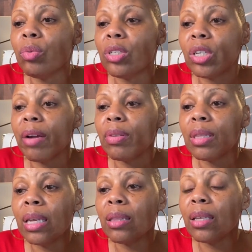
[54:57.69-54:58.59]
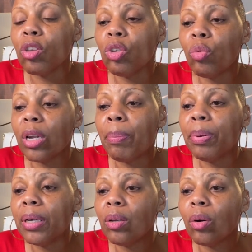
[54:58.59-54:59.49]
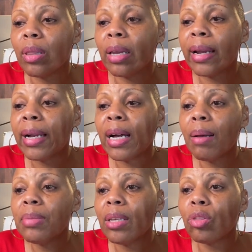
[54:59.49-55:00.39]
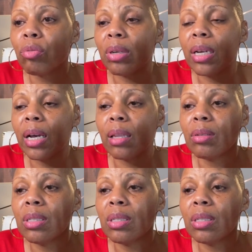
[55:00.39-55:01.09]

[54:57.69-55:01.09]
whichever thing that you want to put on there. It comes in three colors,